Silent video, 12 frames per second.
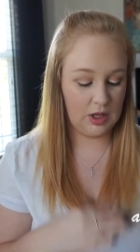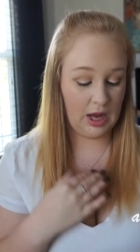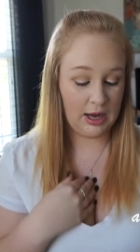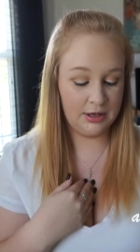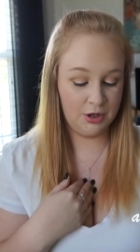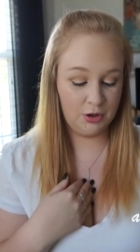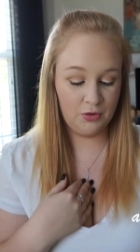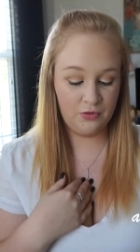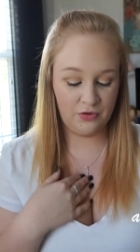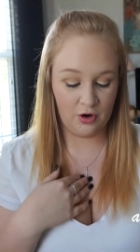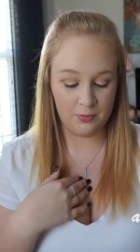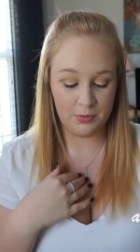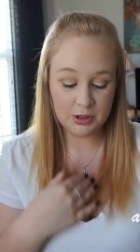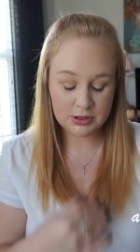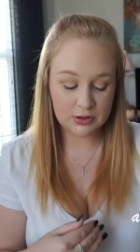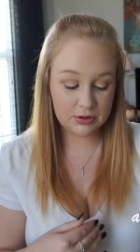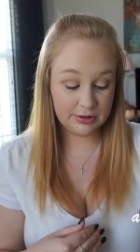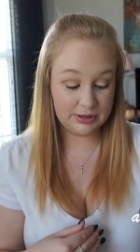I know from
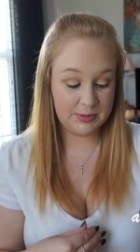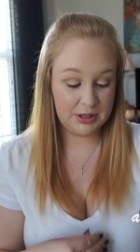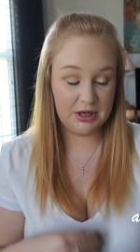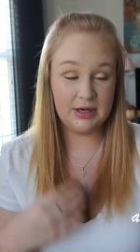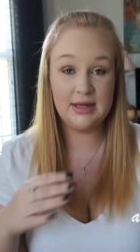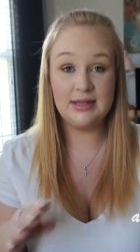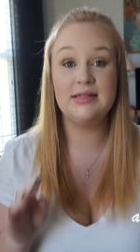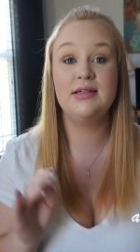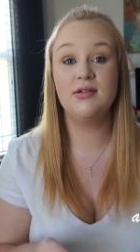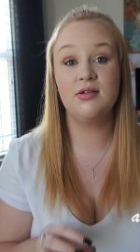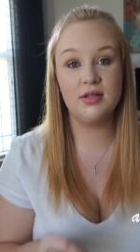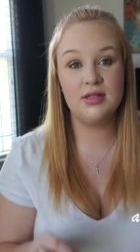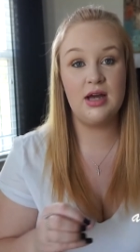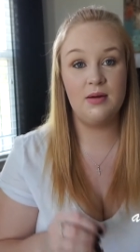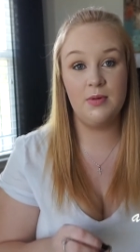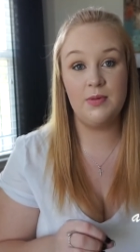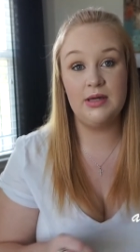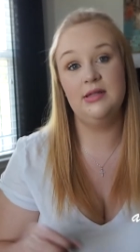personal experience, these are the
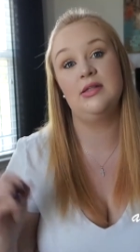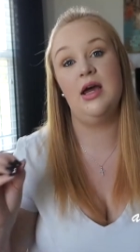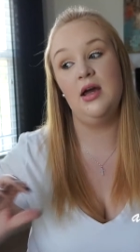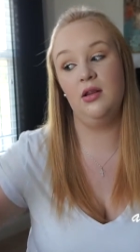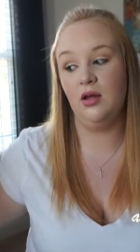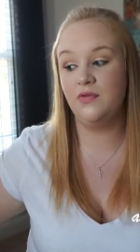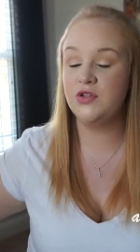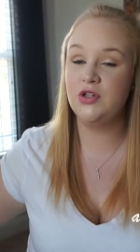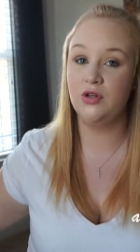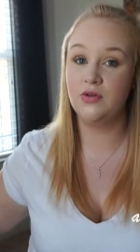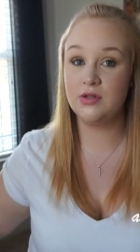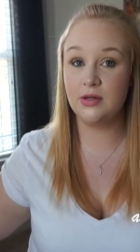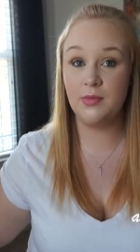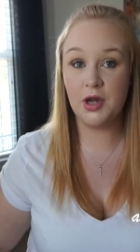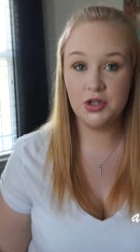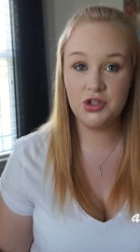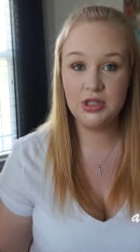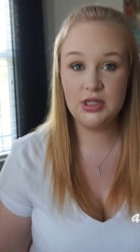type of pens I love to use in
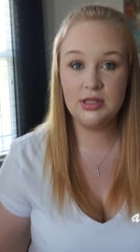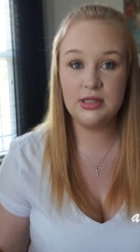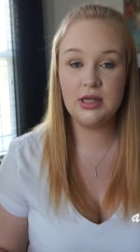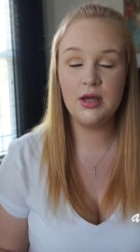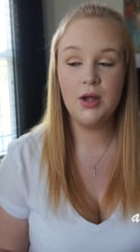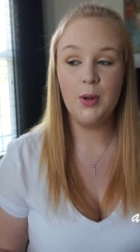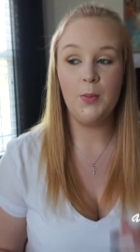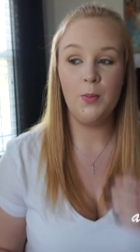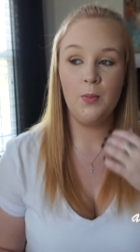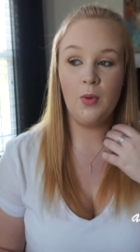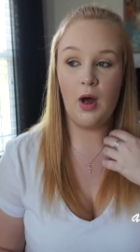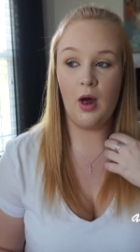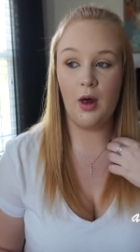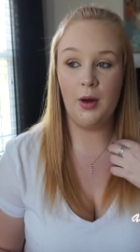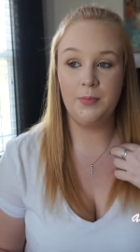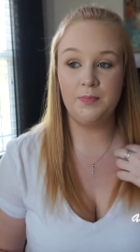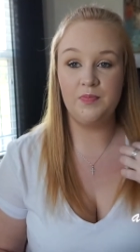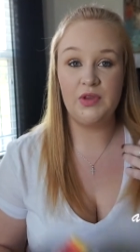my agendas.
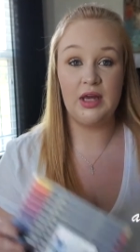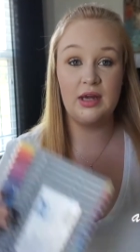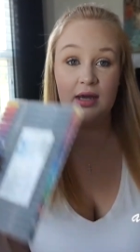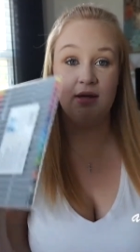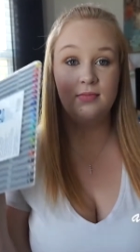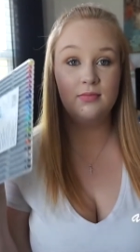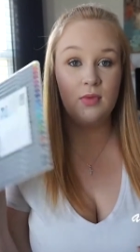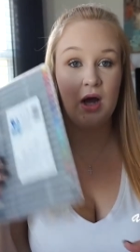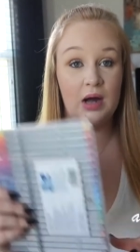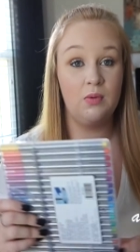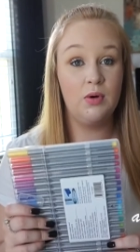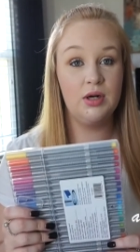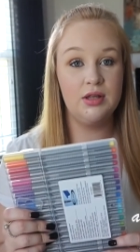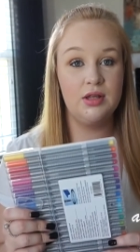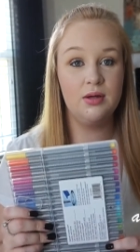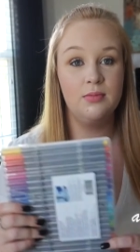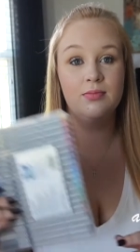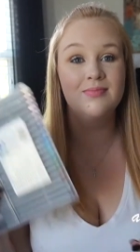Again, I wanted
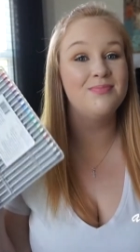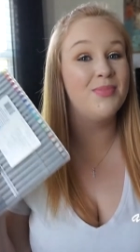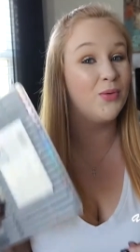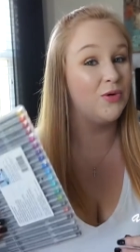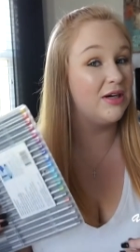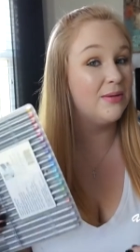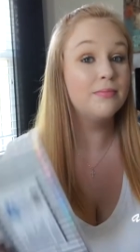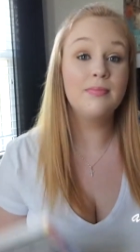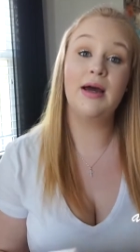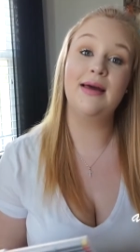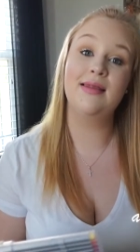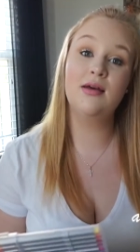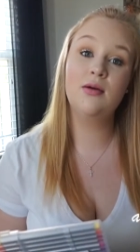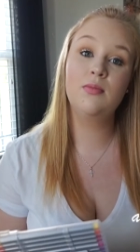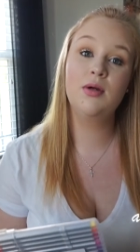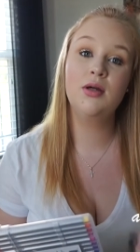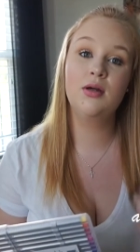them but wouldn't buy them